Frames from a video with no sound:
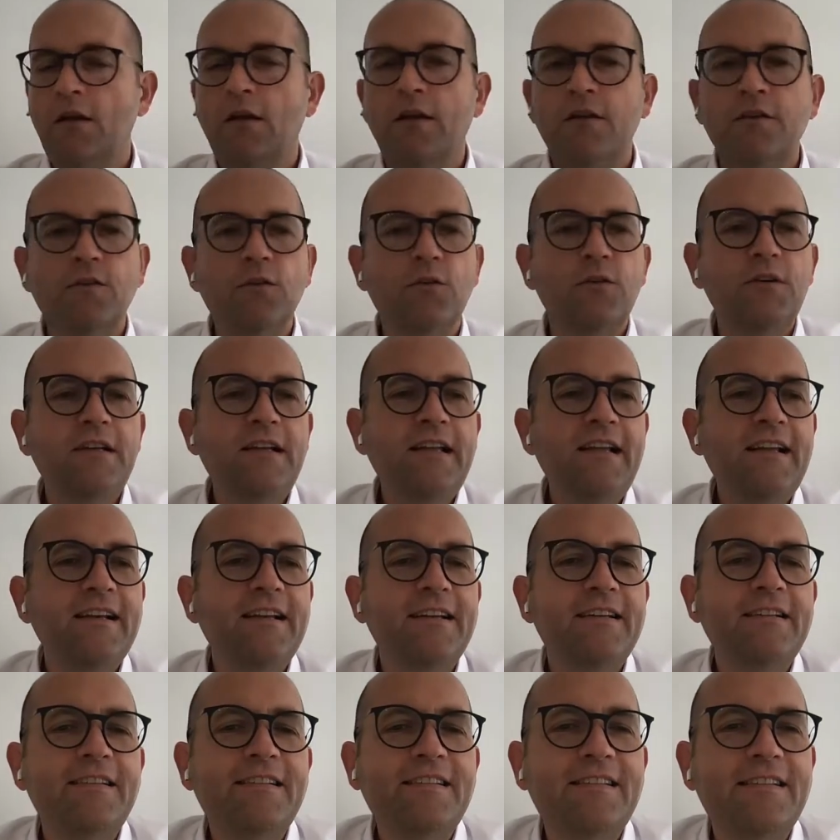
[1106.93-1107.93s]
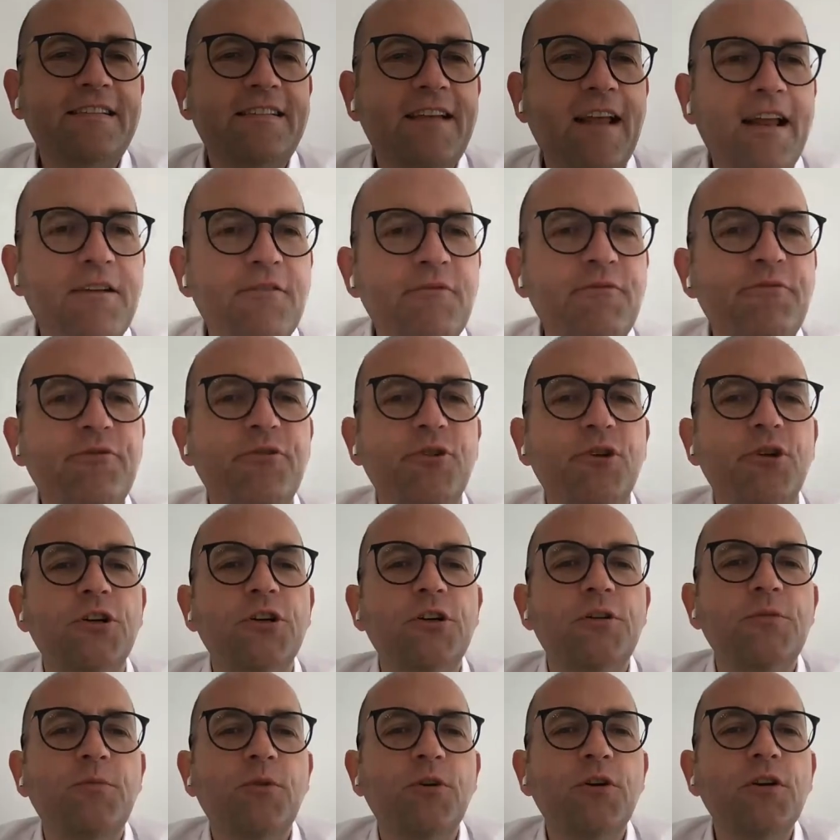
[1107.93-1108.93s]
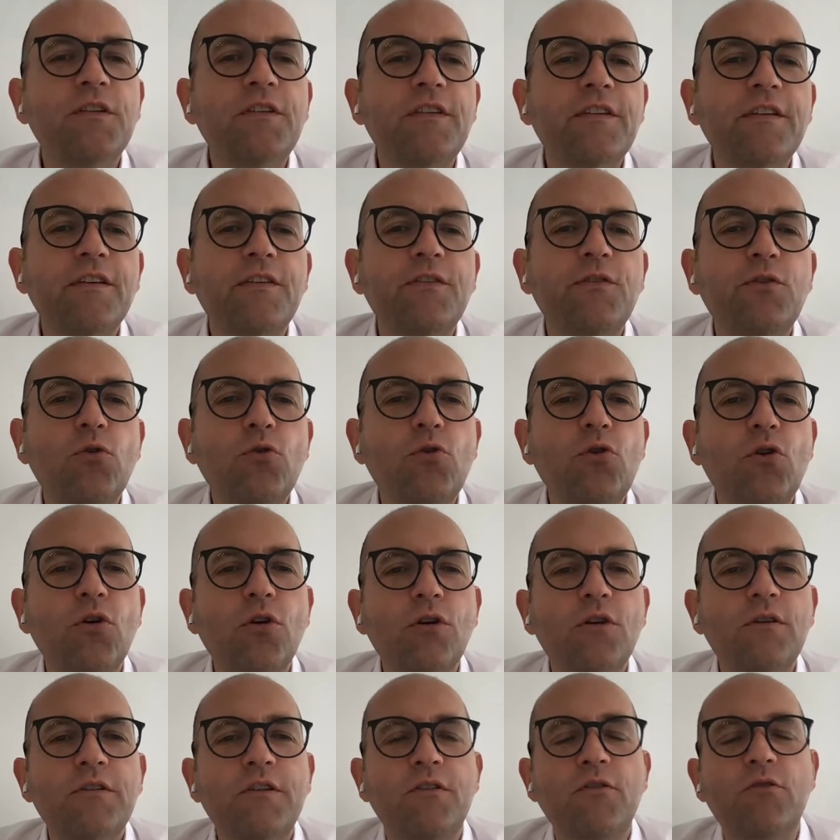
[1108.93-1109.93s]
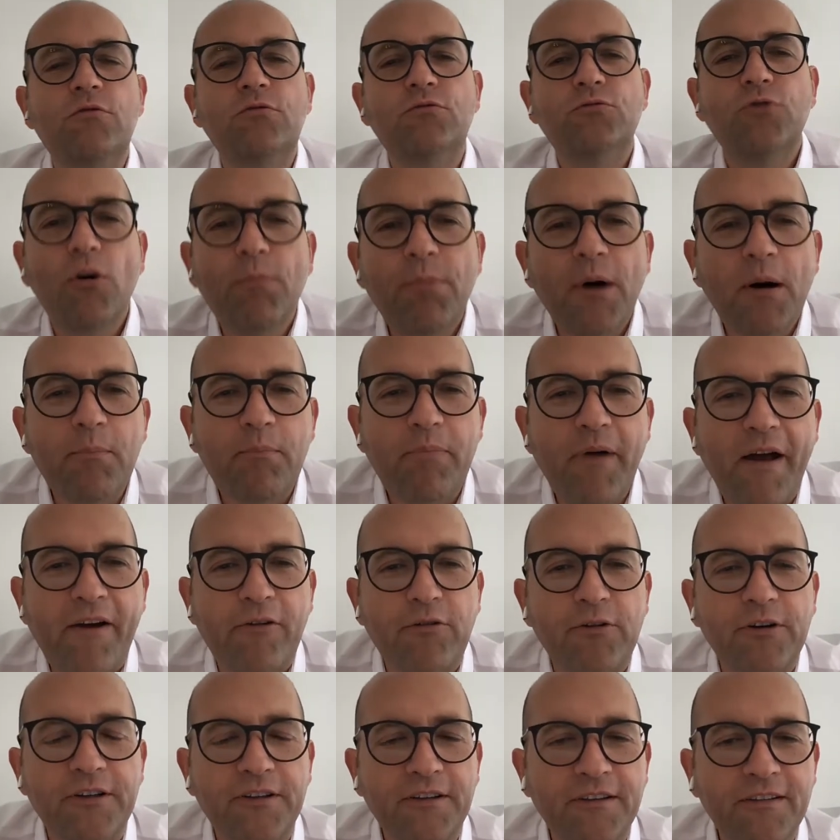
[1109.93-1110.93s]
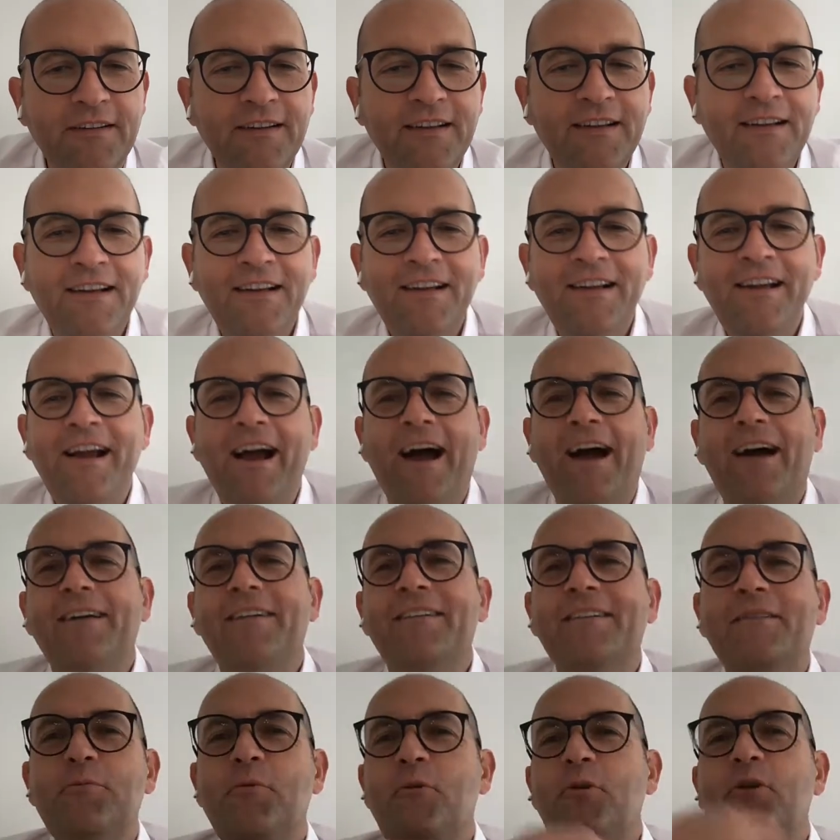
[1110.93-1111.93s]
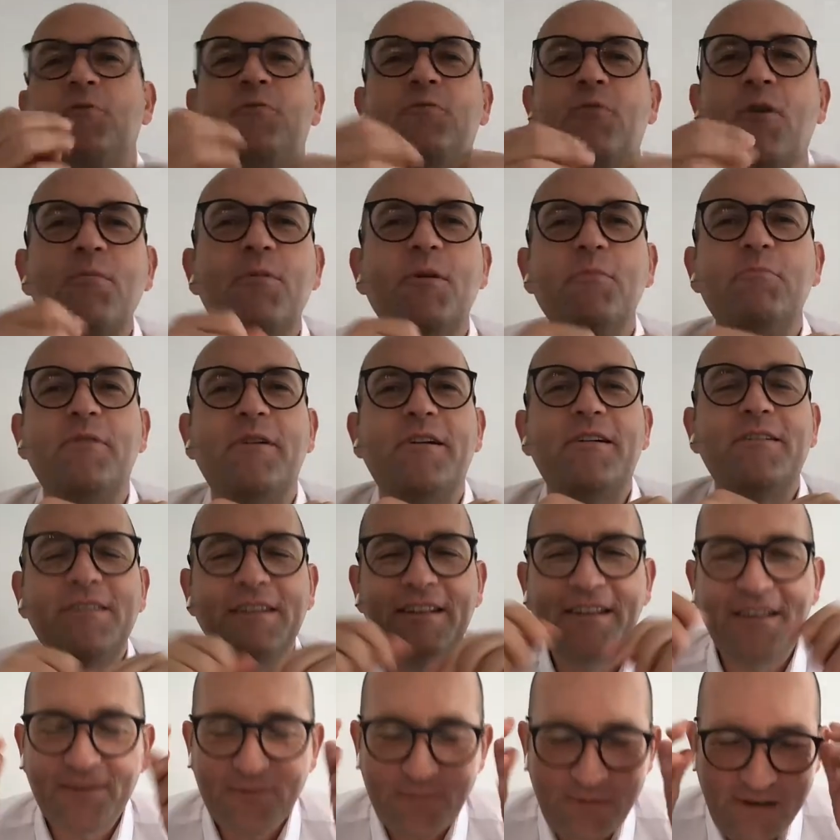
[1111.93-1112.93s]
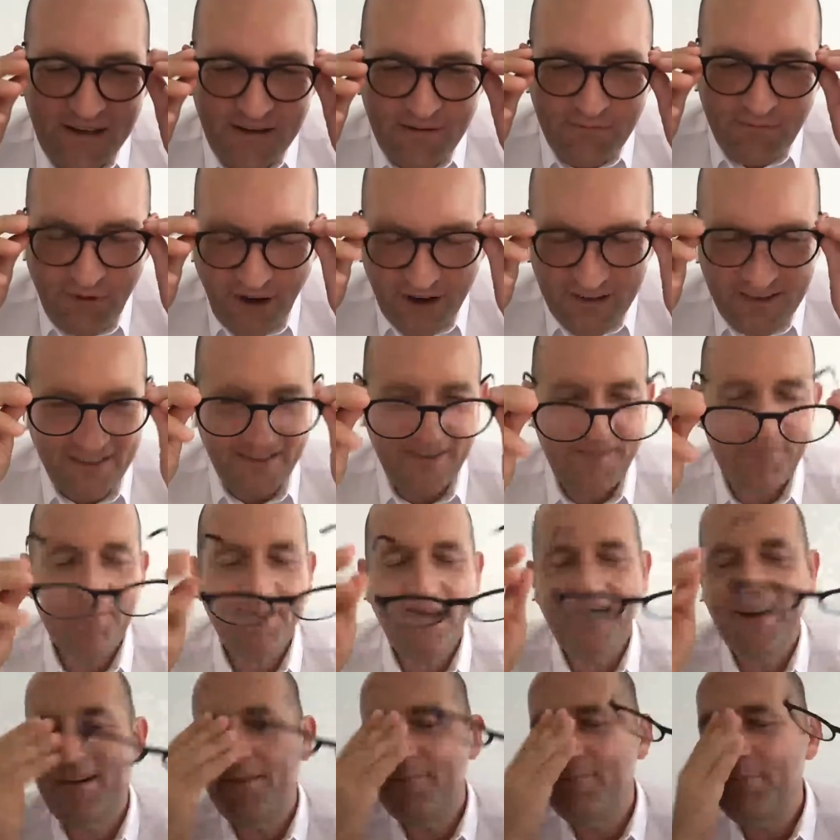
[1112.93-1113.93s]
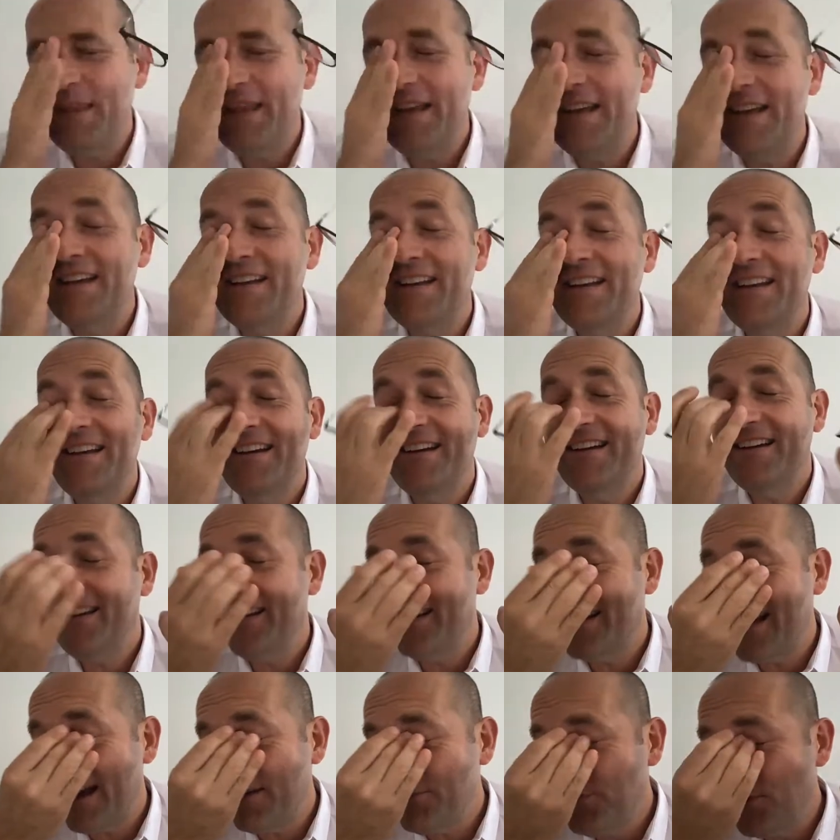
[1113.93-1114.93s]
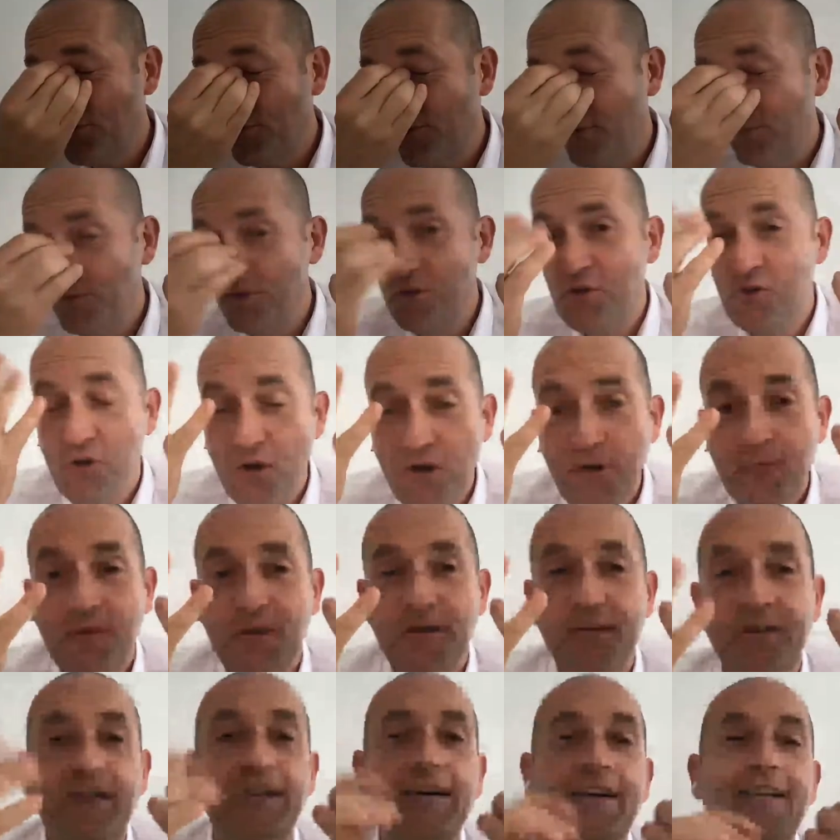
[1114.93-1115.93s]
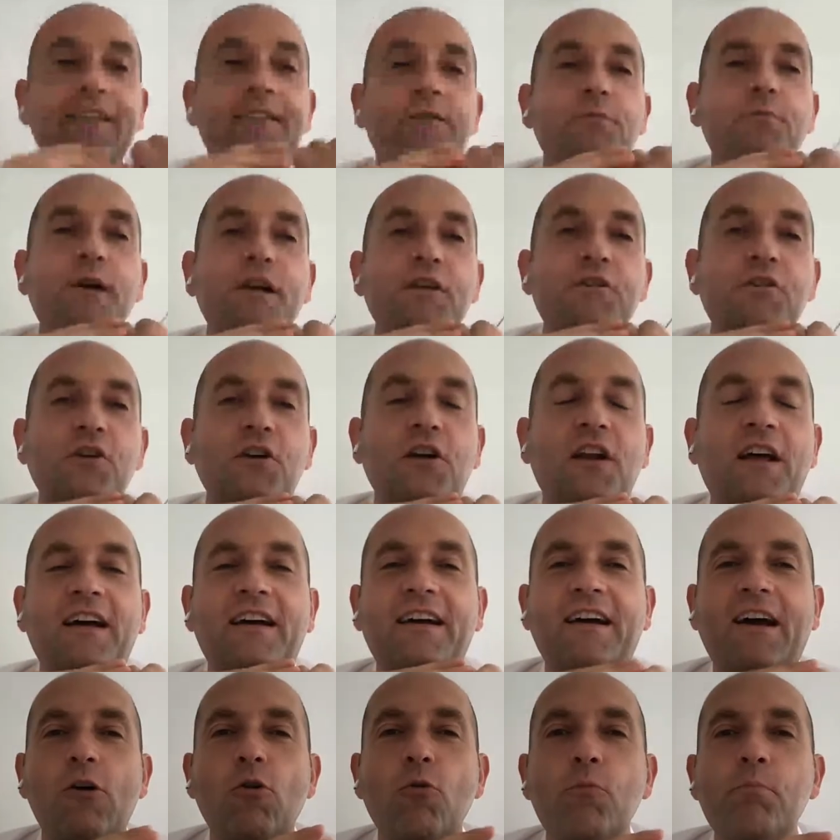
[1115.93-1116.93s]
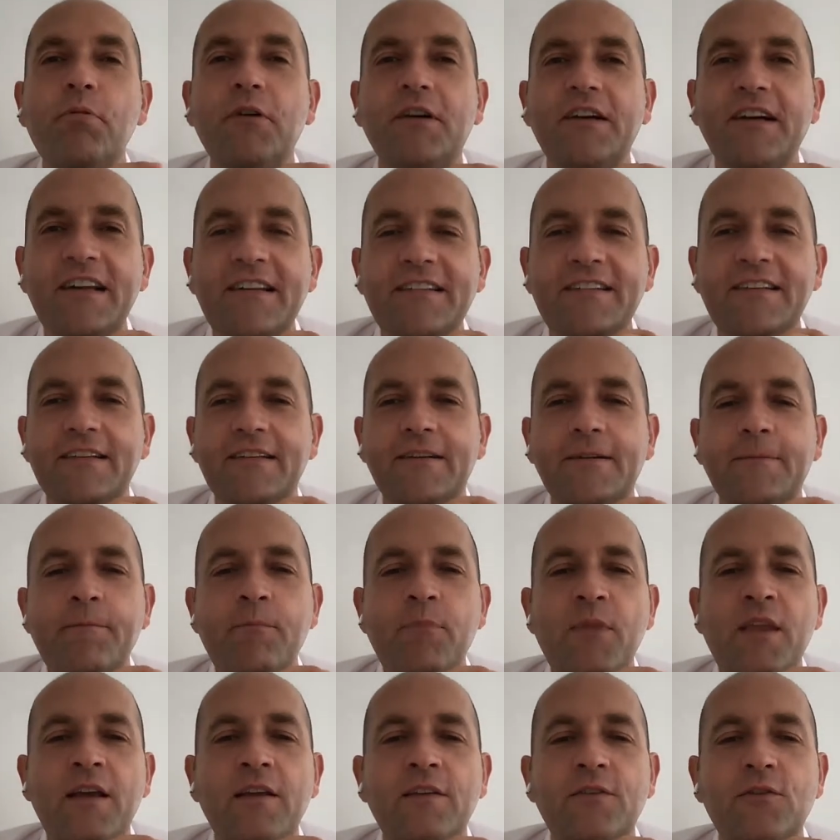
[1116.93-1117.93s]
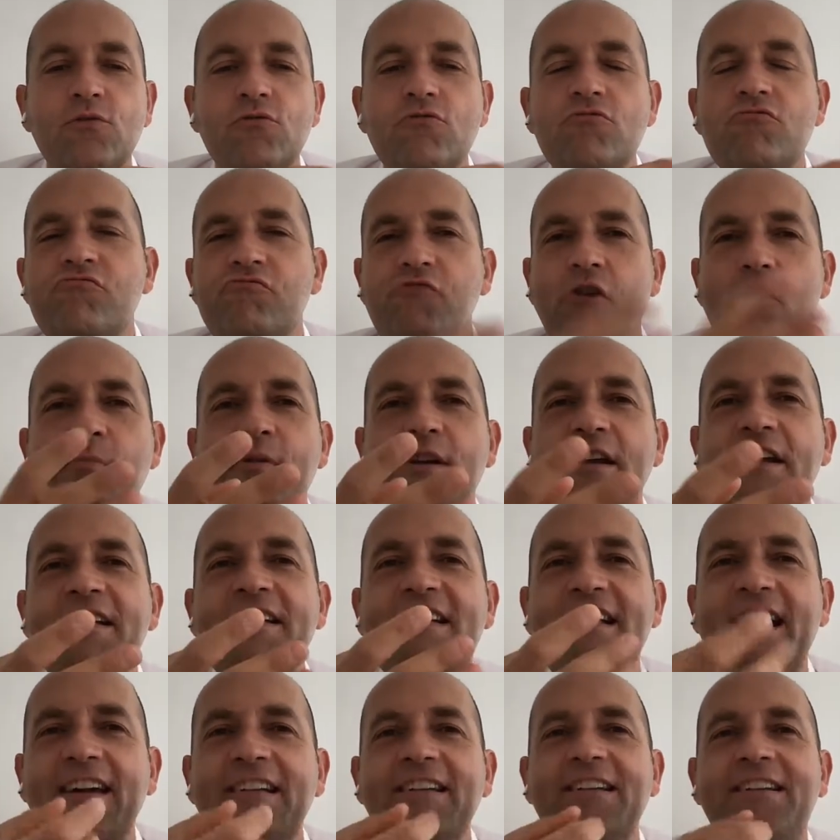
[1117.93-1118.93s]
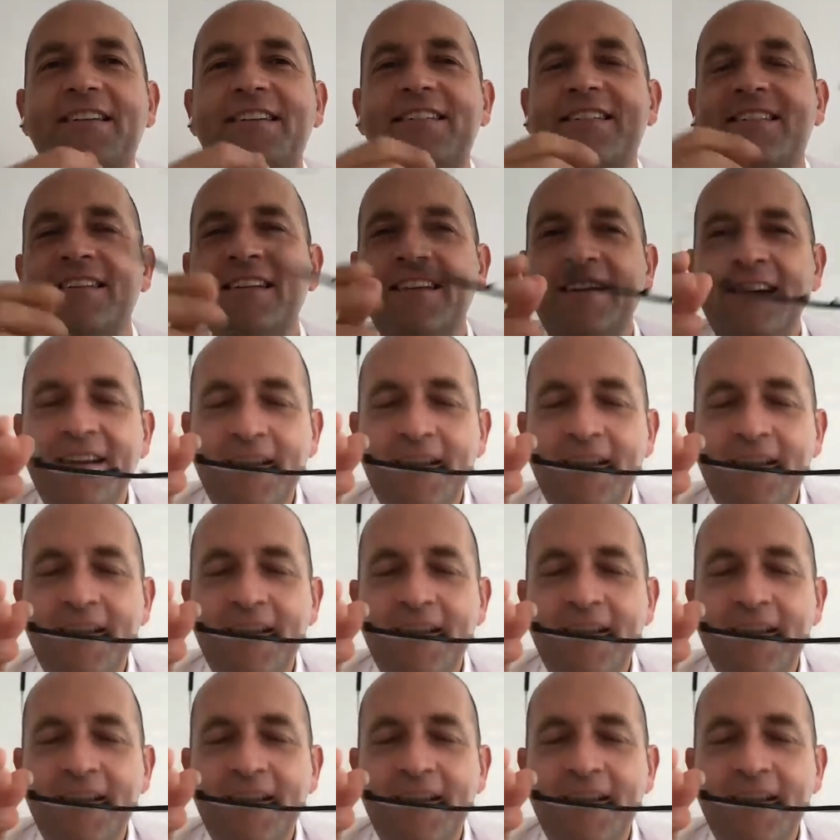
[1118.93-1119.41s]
So Leland Stanford was a so-called robber baron. The word robber baron is really funny. Um, uh, uh, it comes from a German expression, Raubritter, so the robbing knights